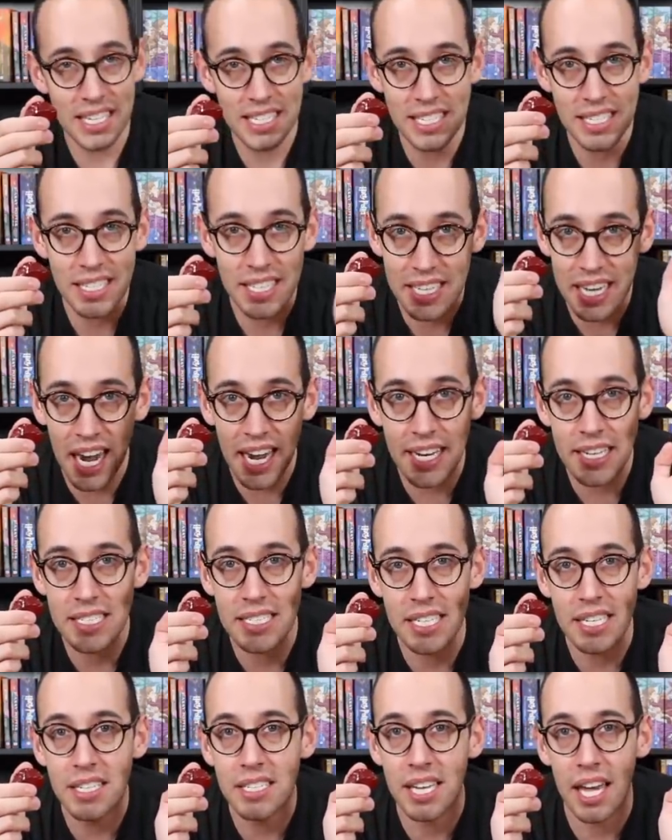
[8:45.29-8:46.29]
this is the kind
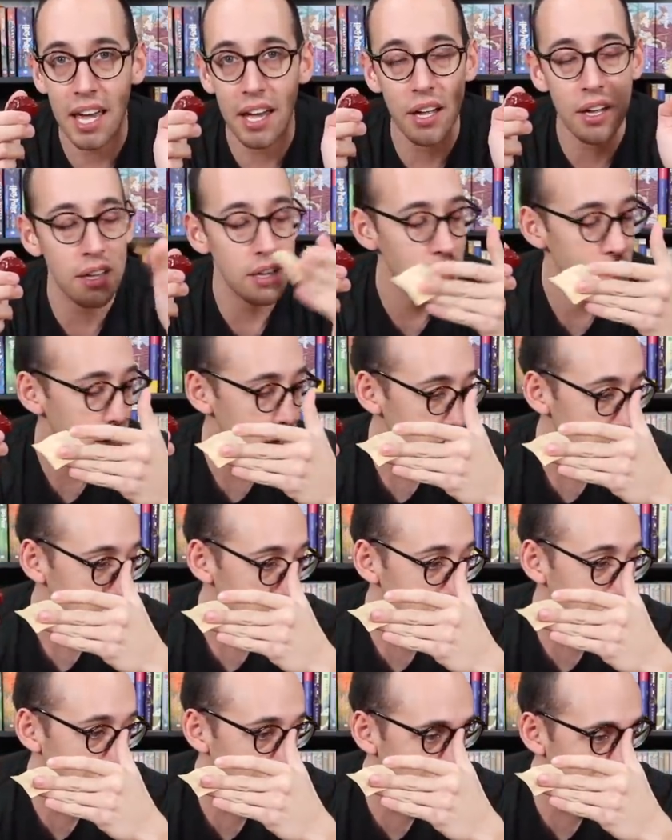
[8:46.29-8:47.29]
of detail
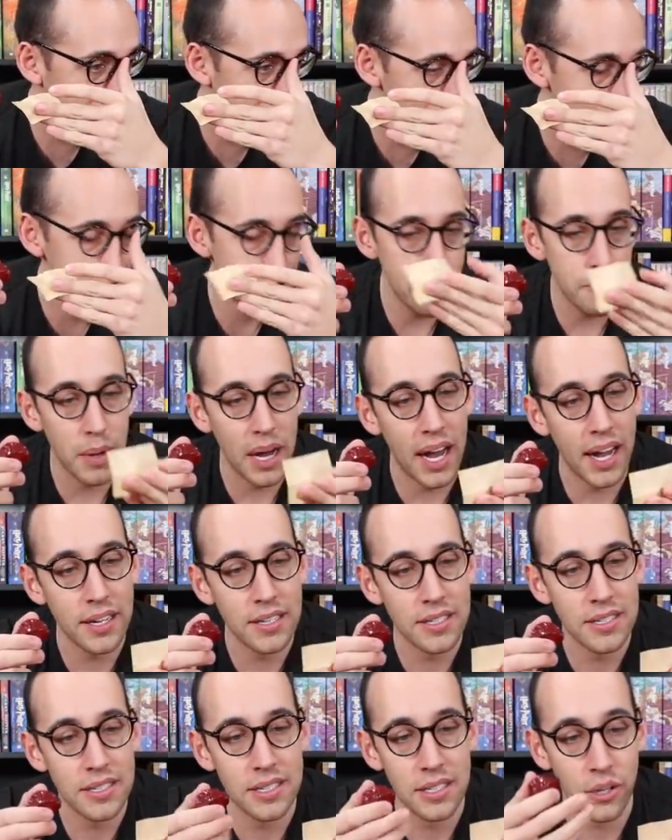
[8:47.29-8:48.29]
that
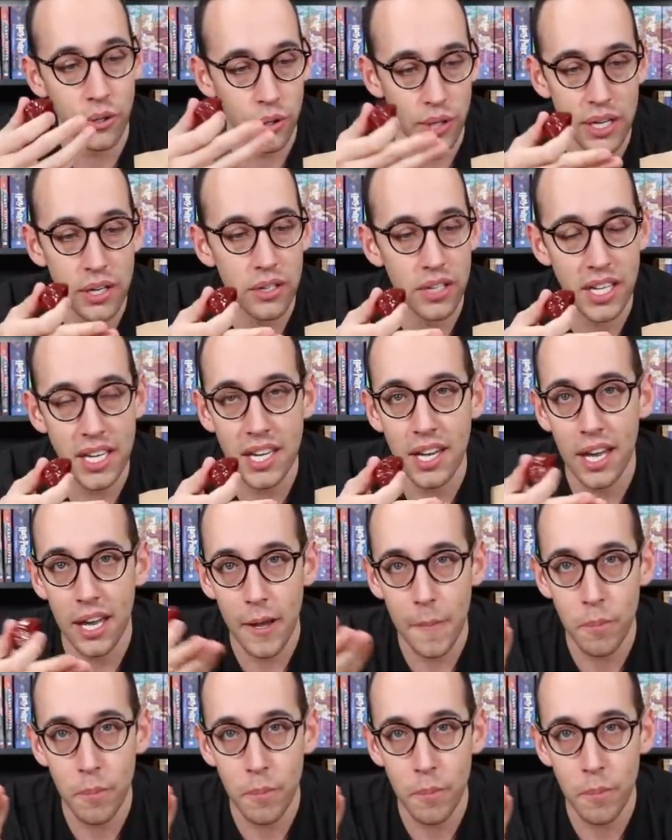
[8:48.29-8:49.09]
Azkabox clearly